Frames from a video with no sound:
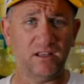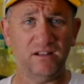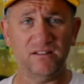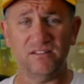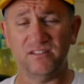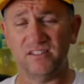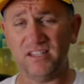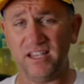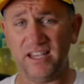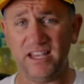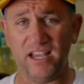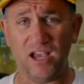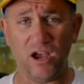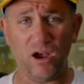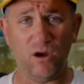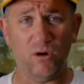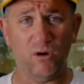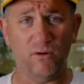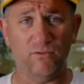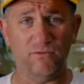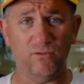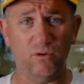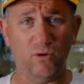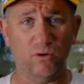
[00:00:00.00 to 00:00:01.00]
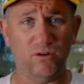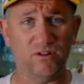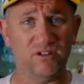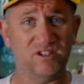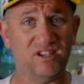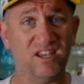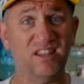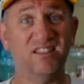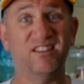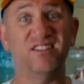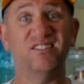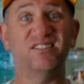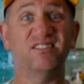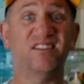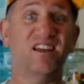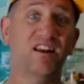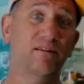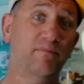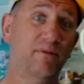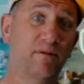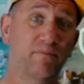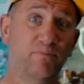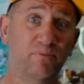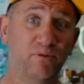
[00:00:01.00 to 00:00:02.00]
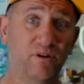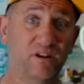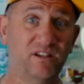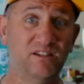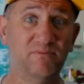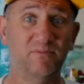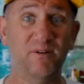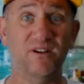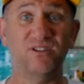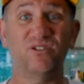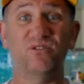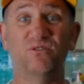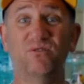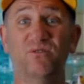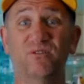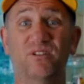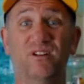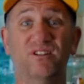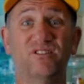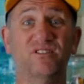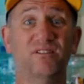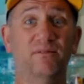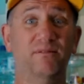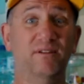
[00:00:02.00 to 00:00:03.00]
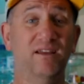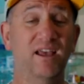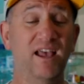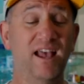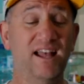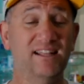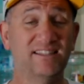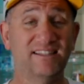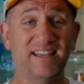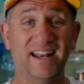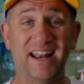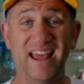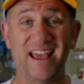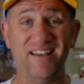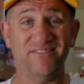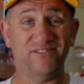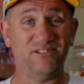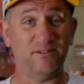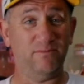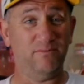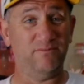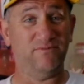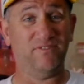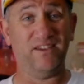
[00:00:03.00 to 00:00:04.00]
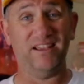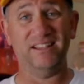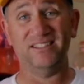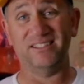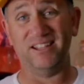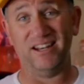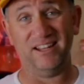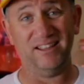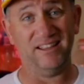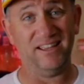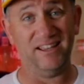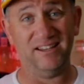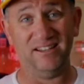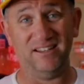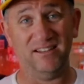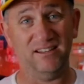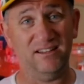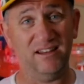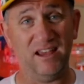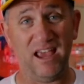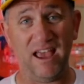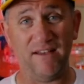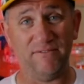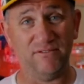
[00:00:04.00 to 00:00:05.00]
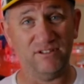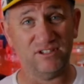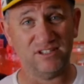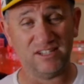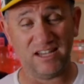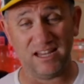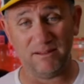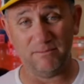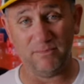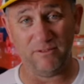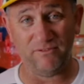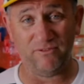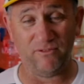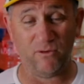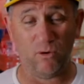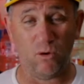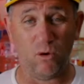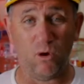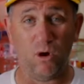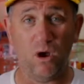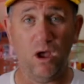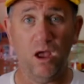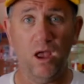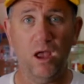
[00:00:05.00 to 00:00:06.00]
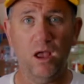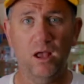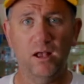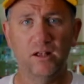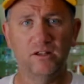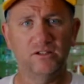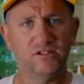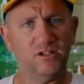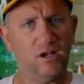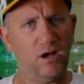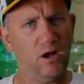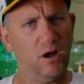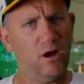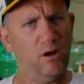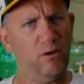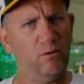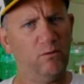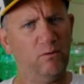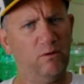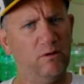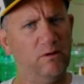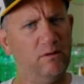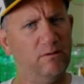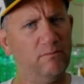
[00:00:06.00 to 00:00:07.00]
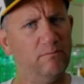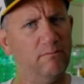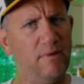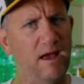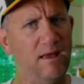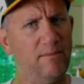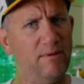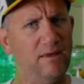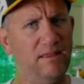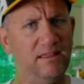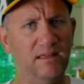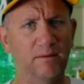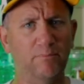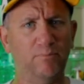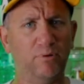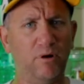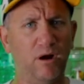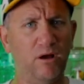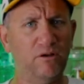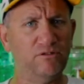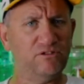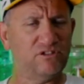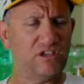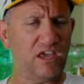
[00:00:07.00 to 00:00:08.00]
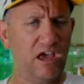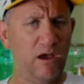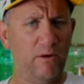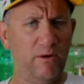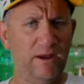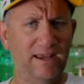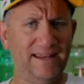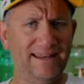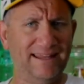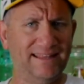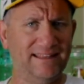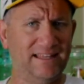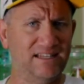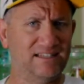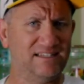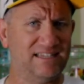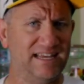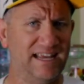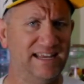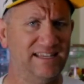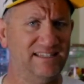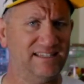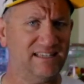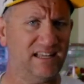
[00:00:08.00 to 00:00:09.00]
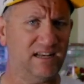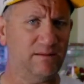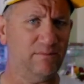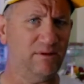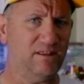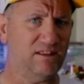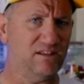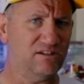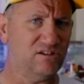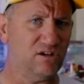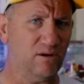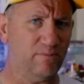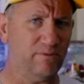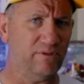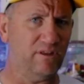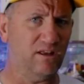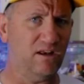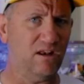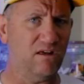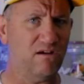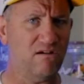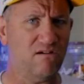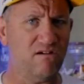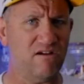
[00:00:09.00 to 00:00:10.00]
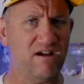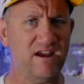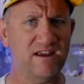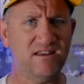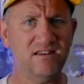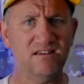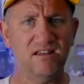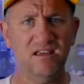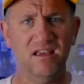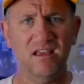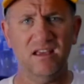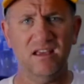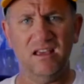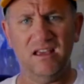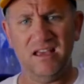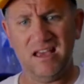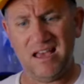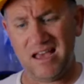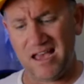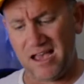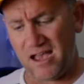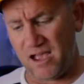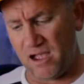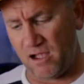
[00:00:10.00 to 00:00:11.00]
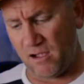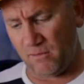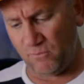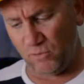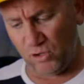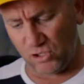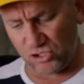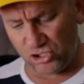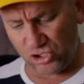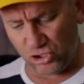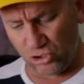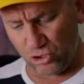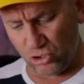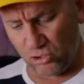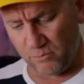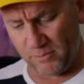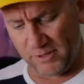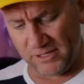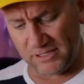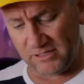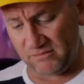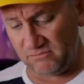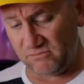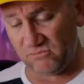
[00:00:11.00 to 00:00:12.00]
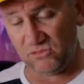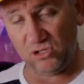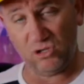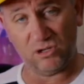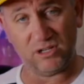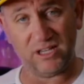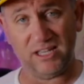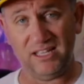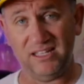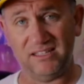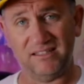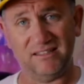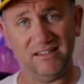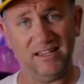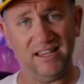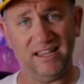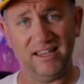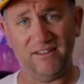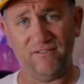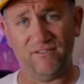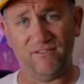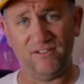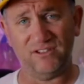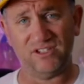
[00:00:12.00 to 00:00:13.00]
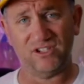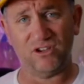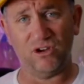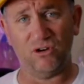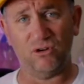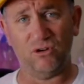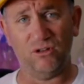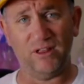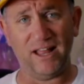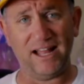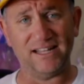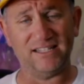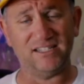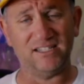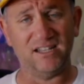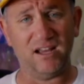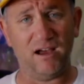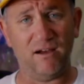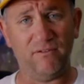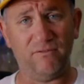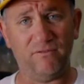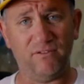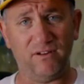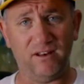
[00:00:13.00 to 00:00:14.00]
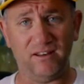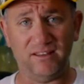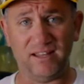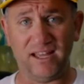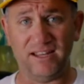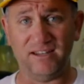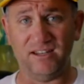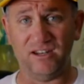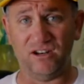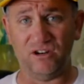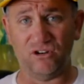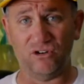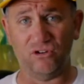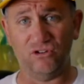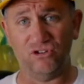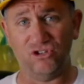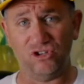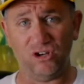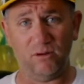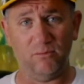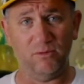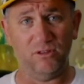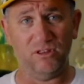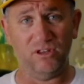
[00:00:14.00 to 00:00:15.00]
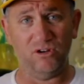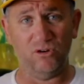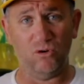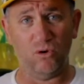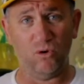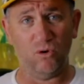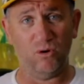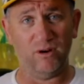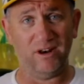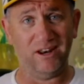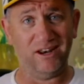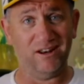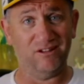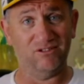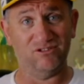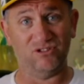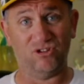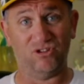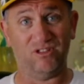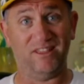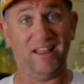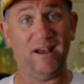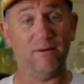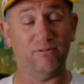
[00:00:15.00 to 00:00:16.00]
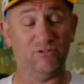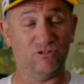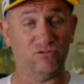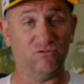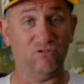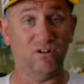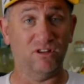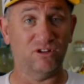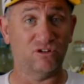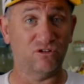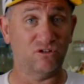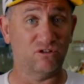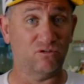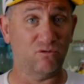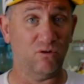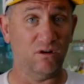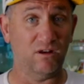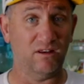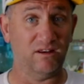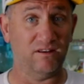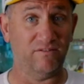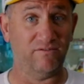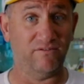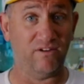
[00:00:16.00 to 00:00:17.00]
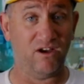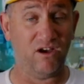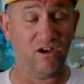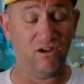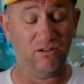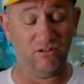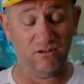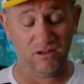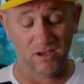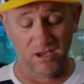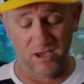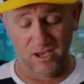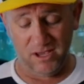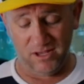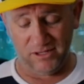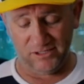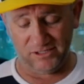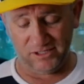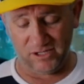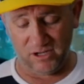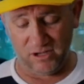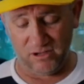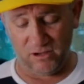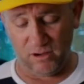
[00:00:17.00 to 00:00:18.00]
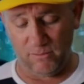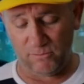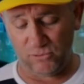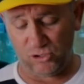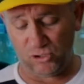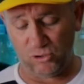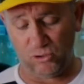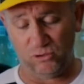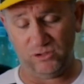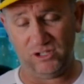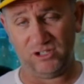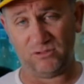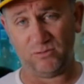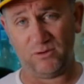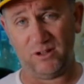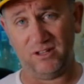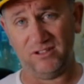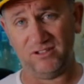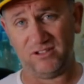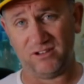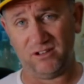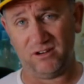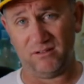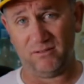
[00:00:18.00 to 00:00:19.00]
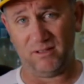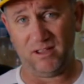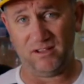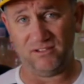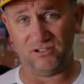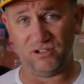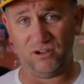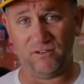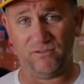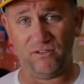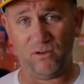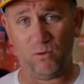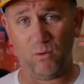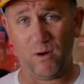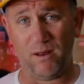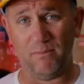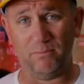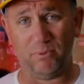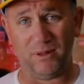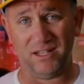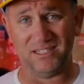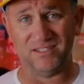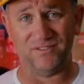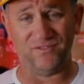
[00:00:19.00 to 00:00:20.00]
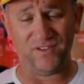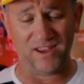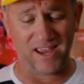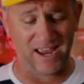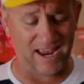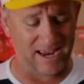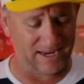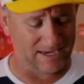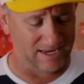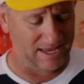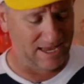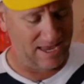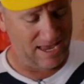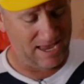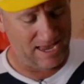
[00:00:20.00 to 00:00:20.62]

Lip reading: CEO of Nord has said this is going to be pretty special, and it's going to have some things in it that you haven't seen before. So maybe the Pro's going and the T's going to be the top of the line. I'm not sure, but look, if it's got all that stuff, they did a good job with the Nord, and that was a really good quality phone. So I'm sure this one's good there. So if you're a OnePlus fan,